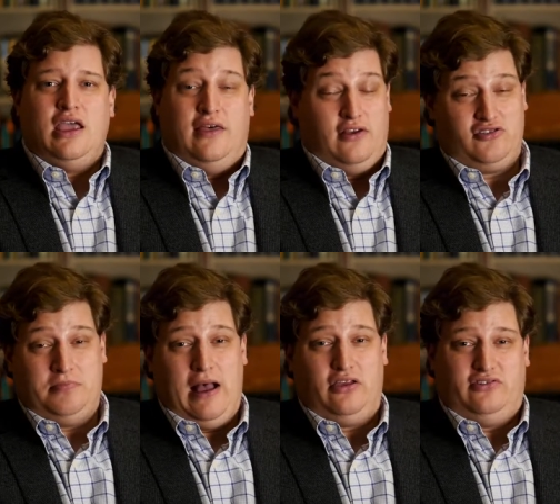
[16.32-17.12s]
and their
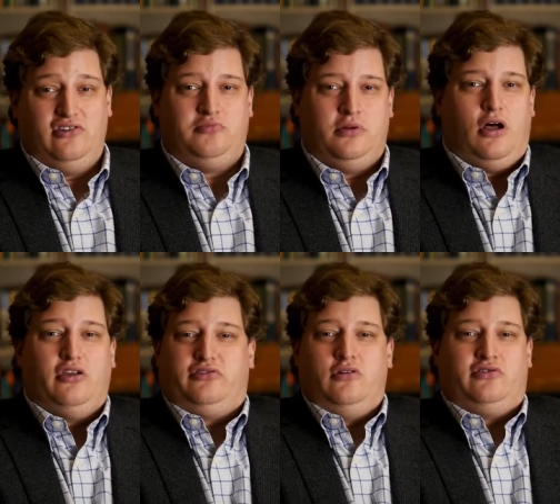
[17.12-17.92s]
spouses, but
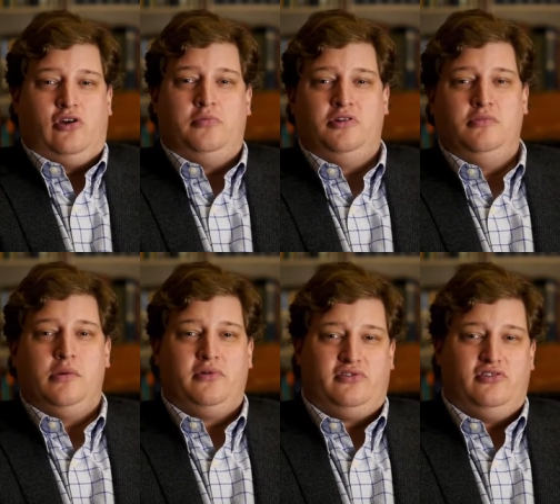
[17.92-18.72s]
also it's open to
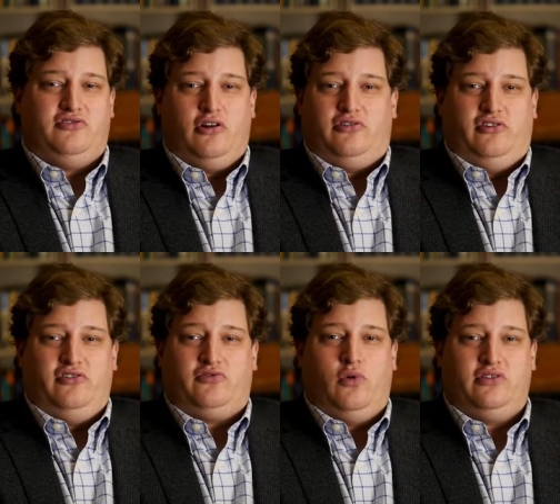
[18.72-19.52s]
members of the church that
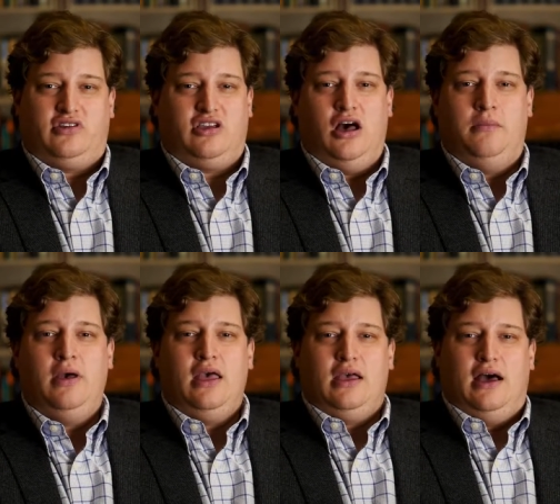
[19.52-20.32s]
just want to come
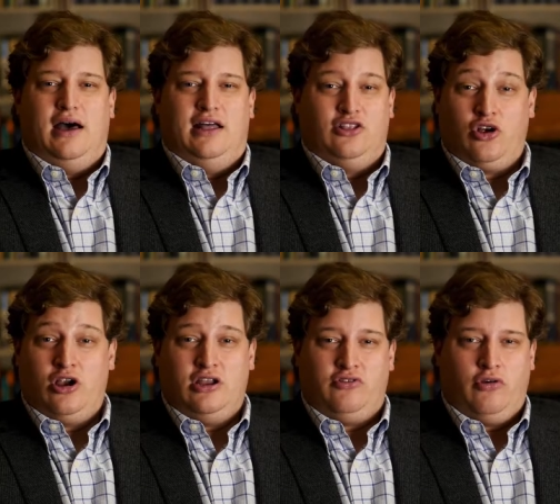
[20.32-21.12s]
uh,
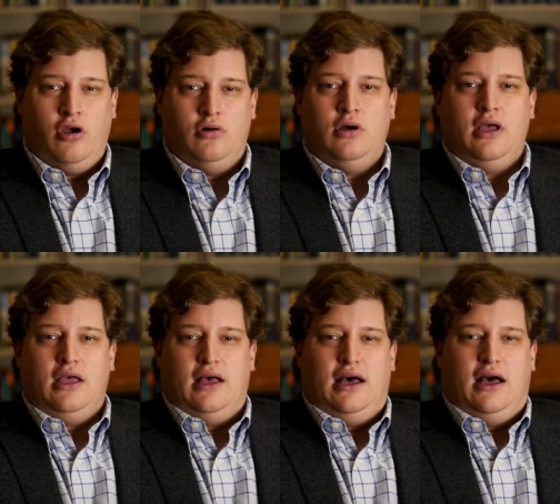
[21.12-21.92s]
learn and grow.
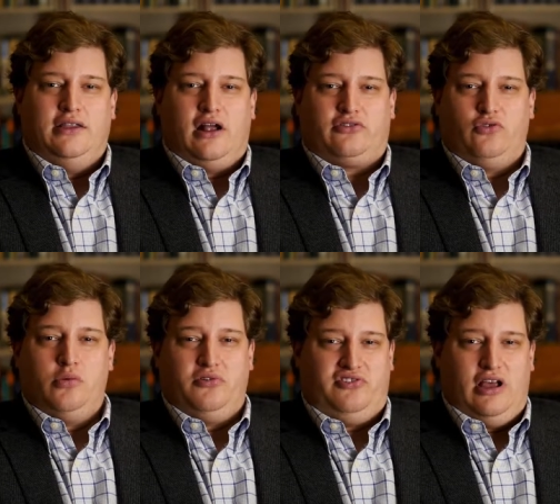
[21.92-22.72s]
Uh, Dr.
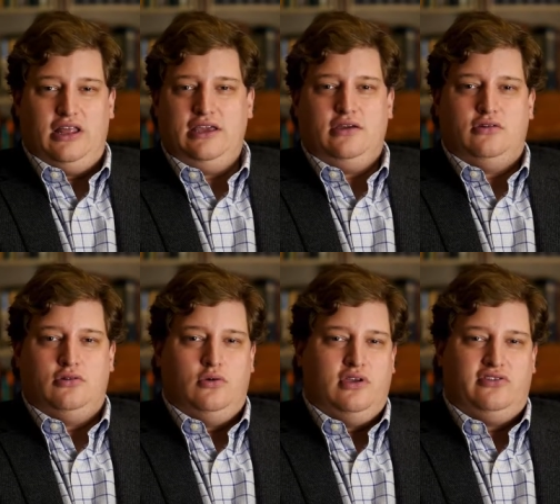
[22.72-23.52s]
Rubel Shelly,
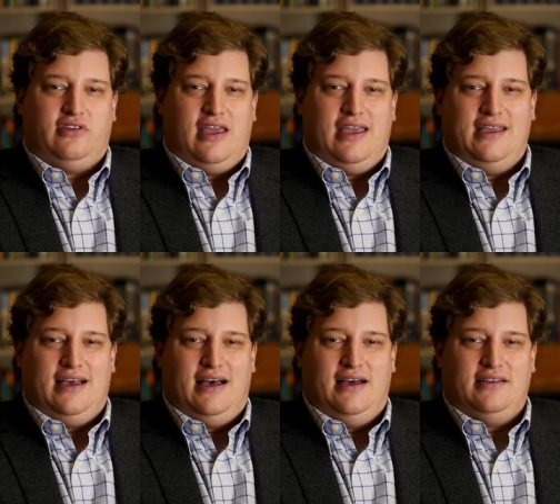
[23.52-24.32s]
who is a uh,
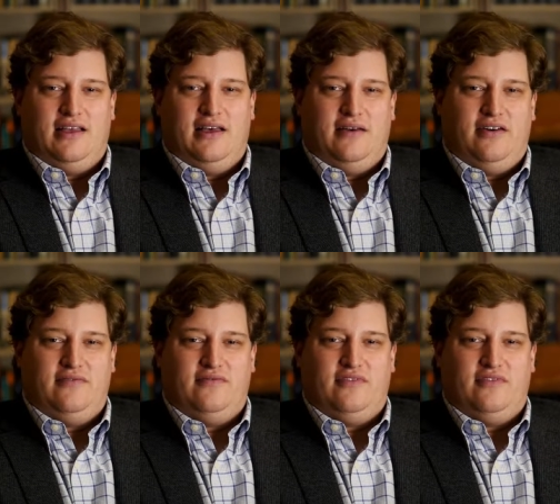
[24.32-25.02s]
uh,